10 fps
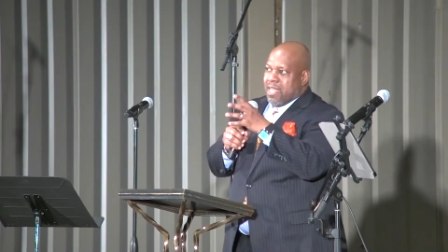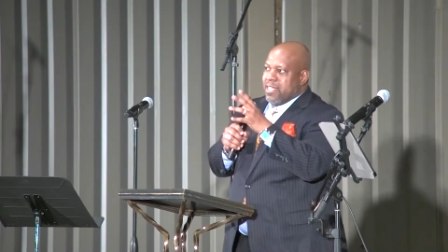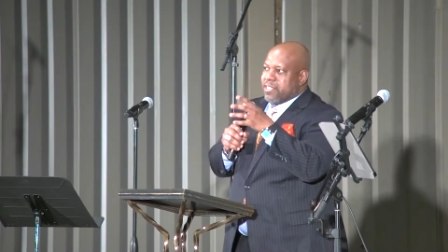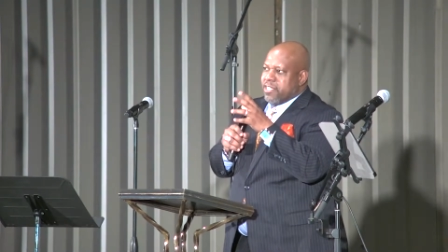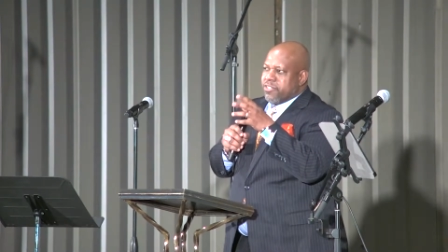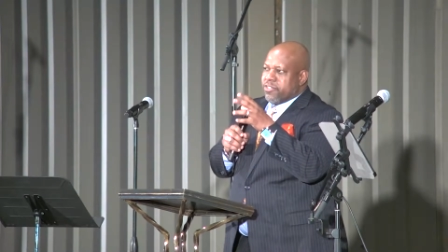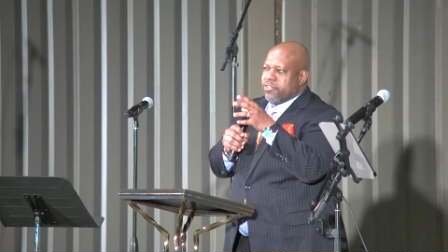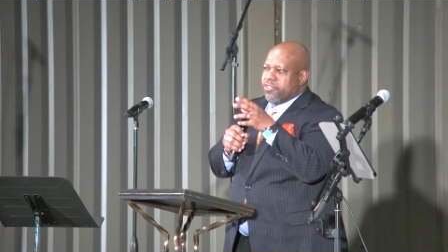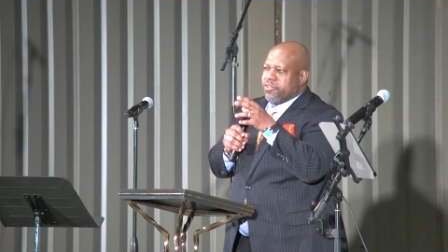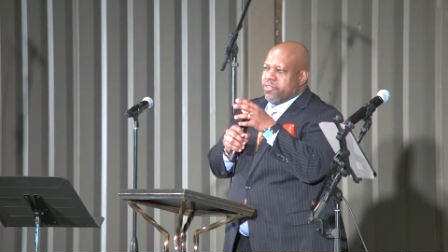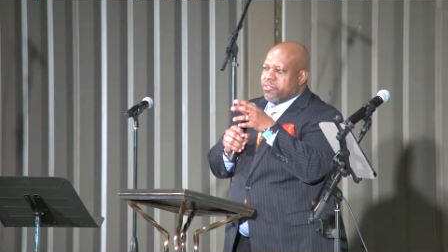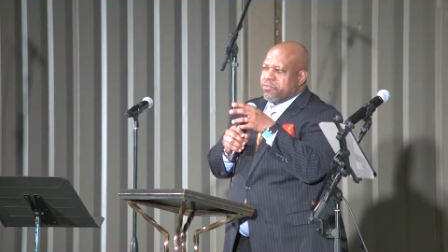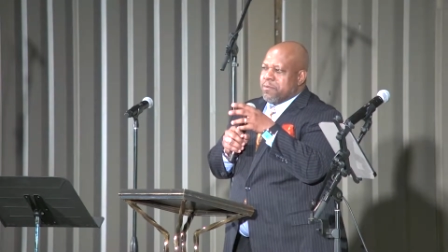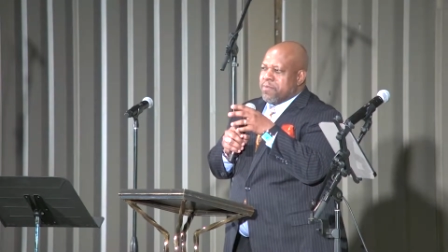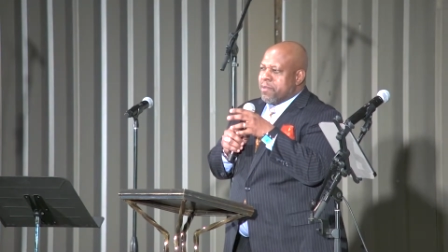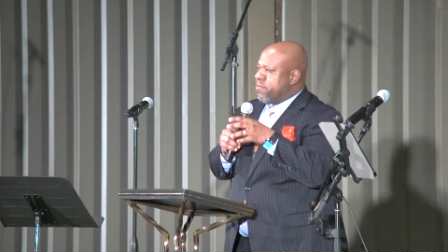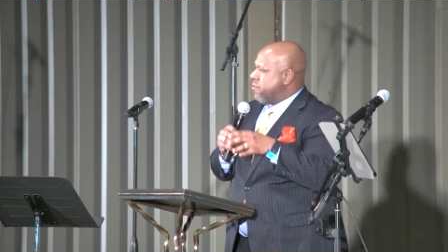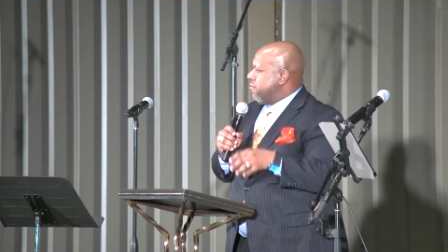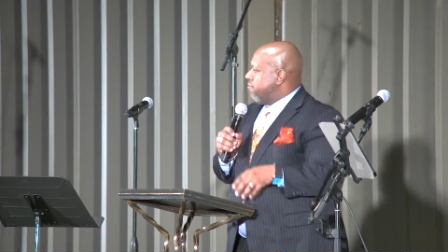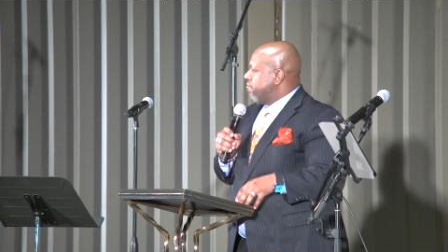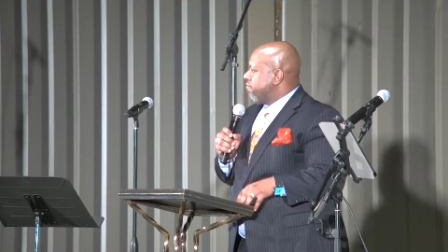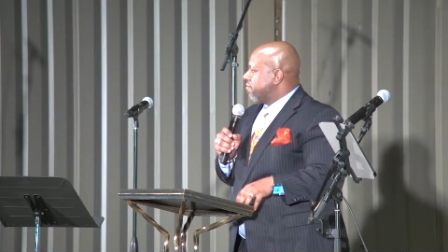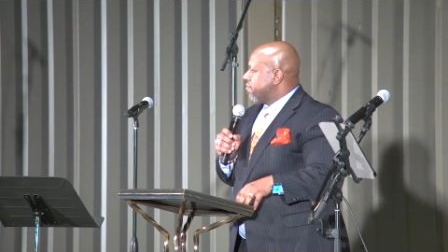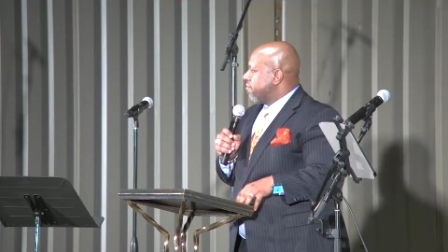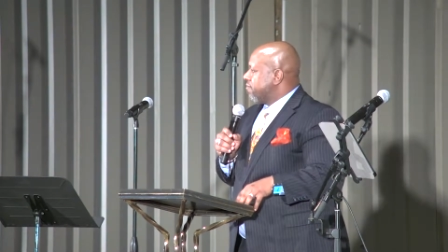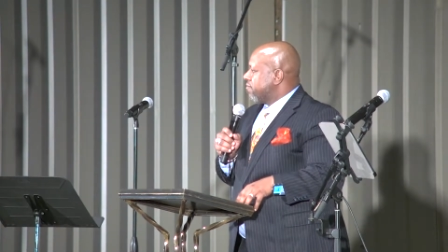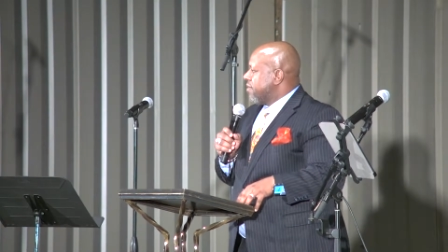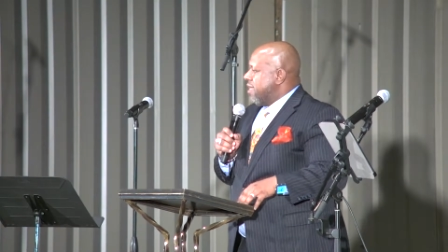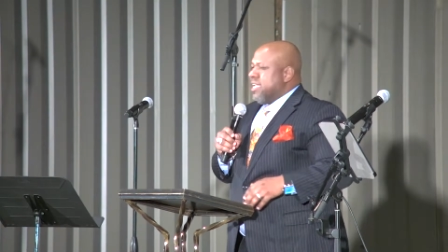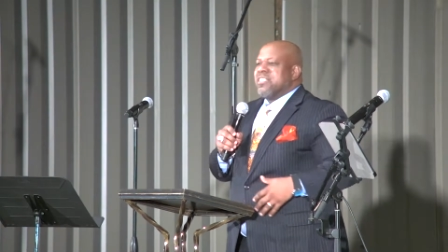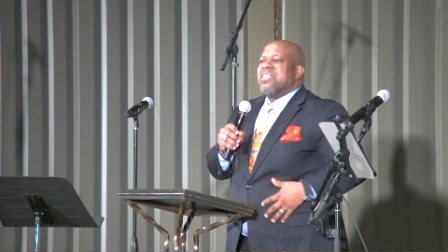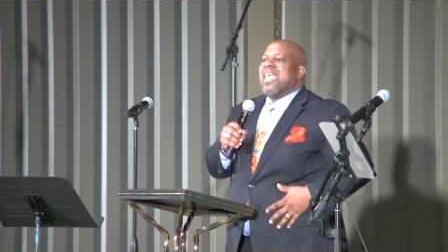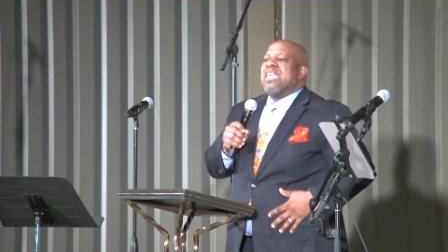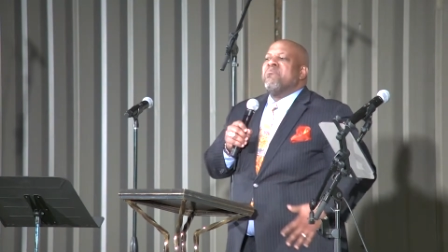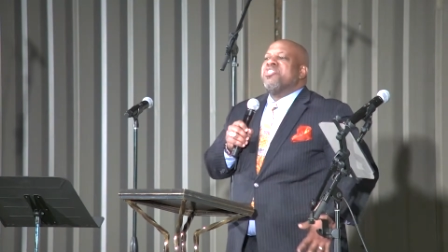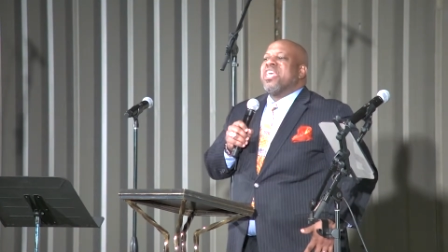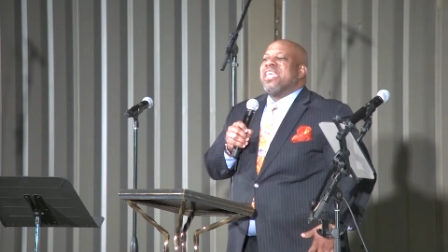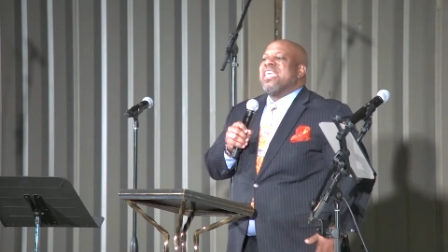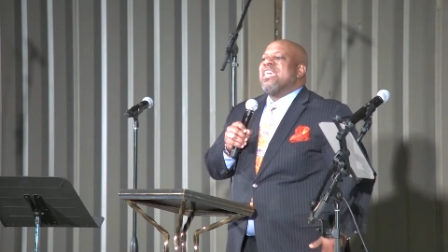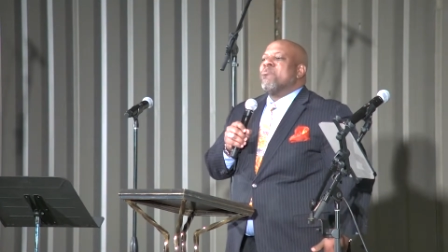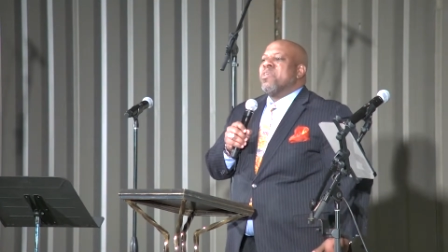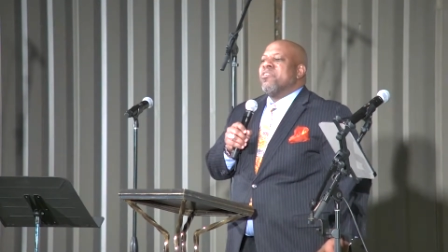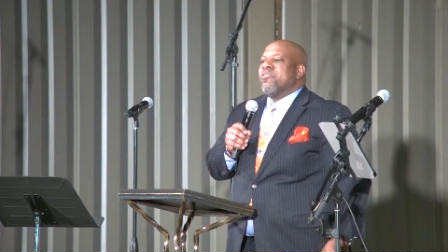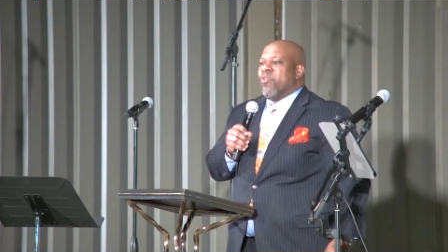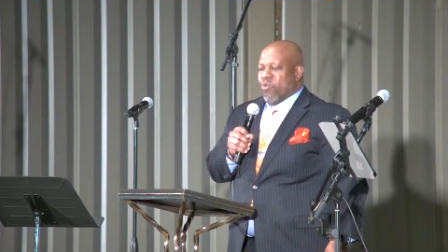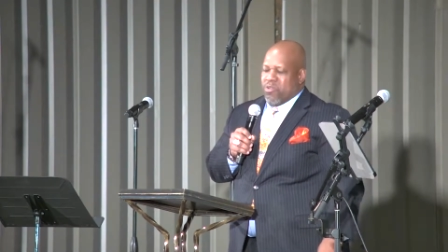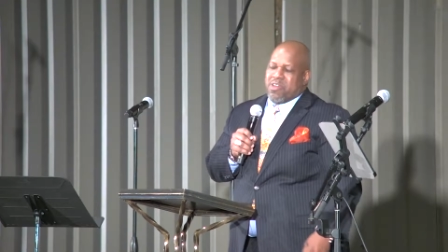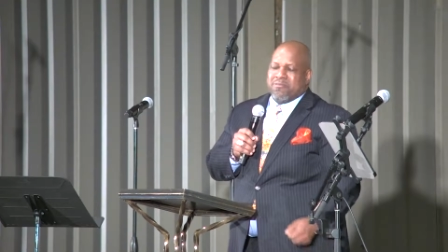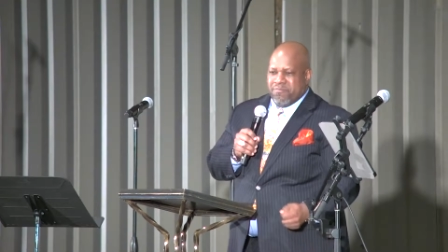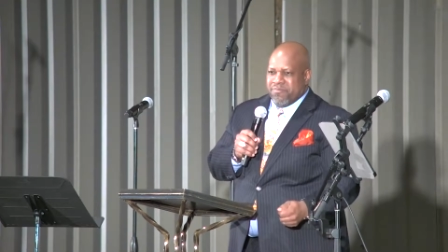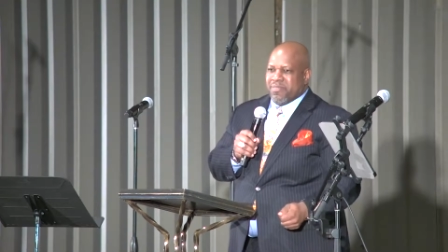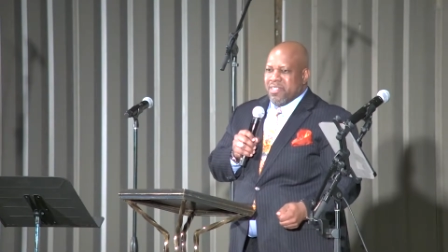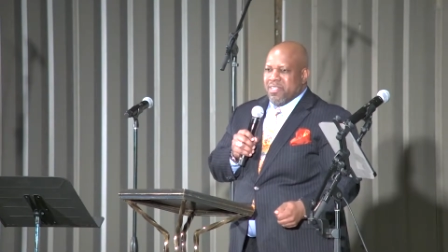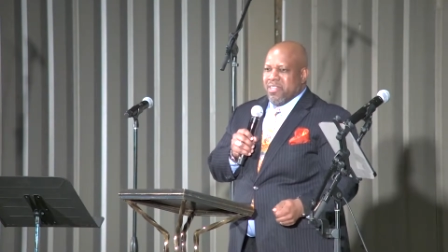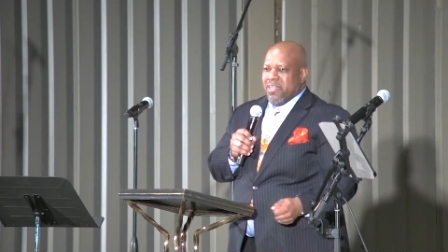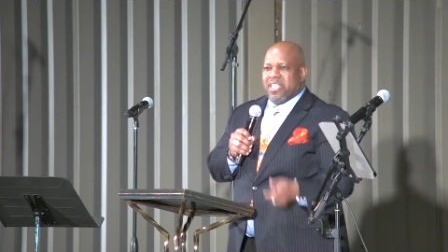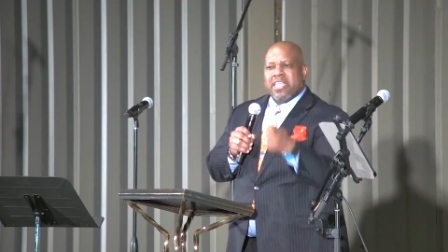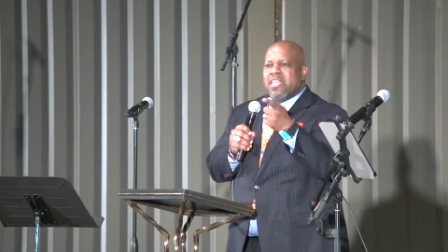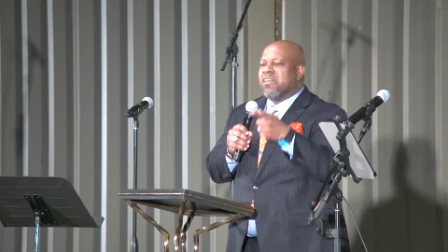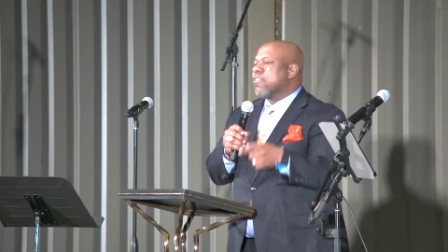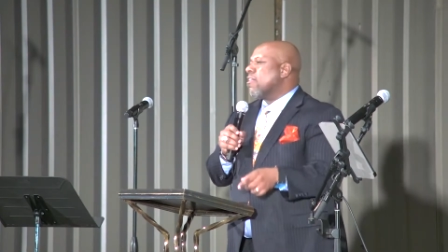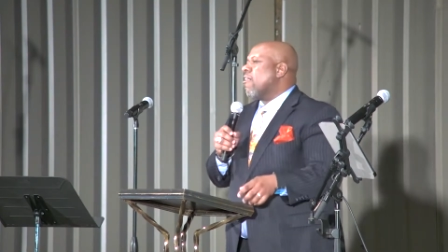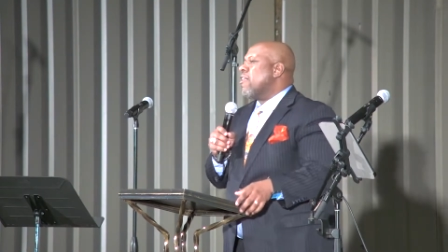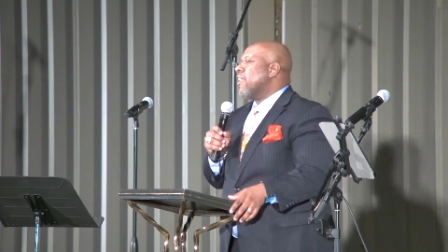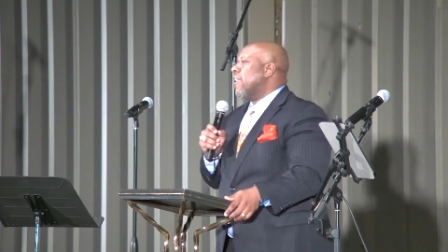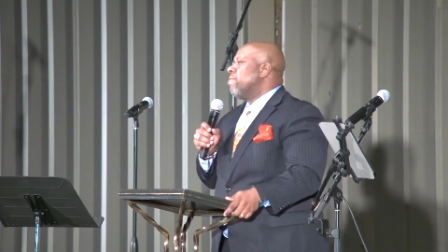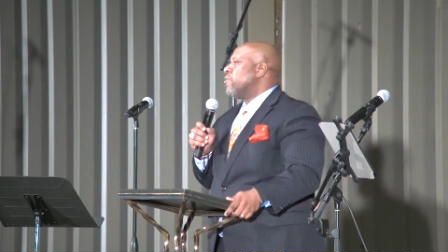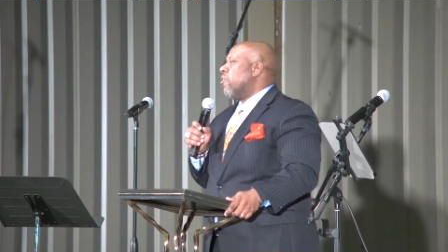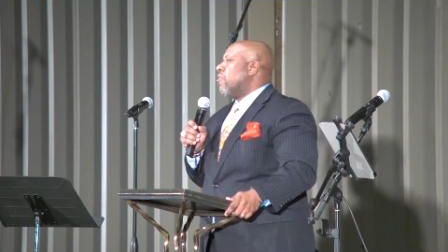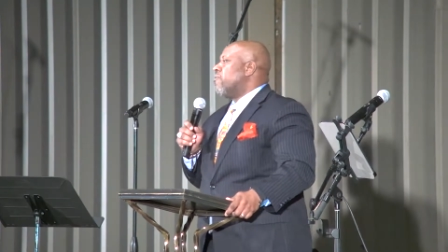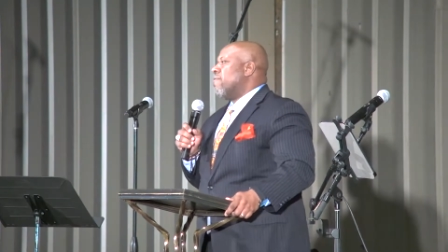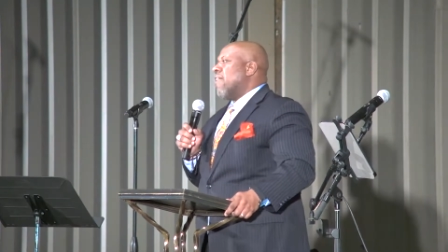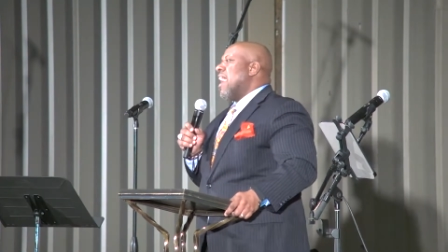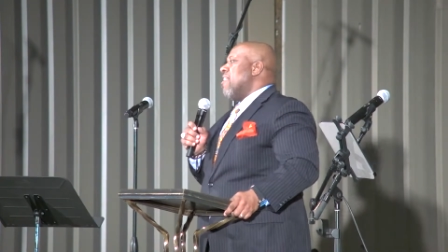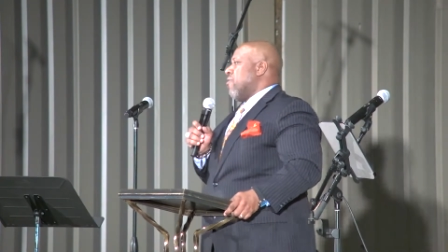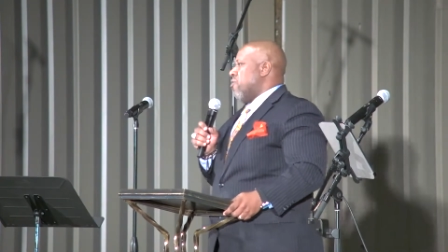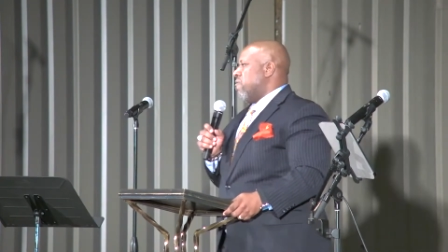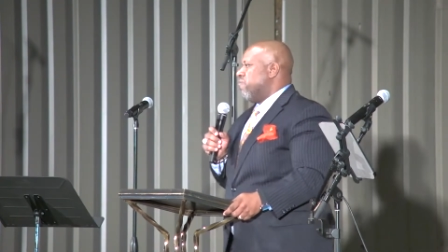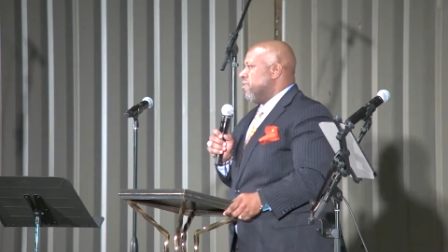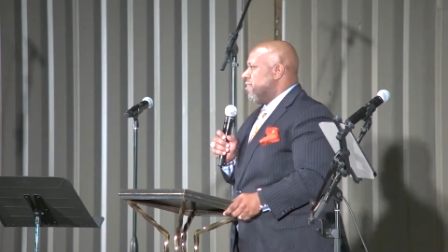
Now I need to introduce you to three people. His name, J. Edwin Orr, leading authority on revival.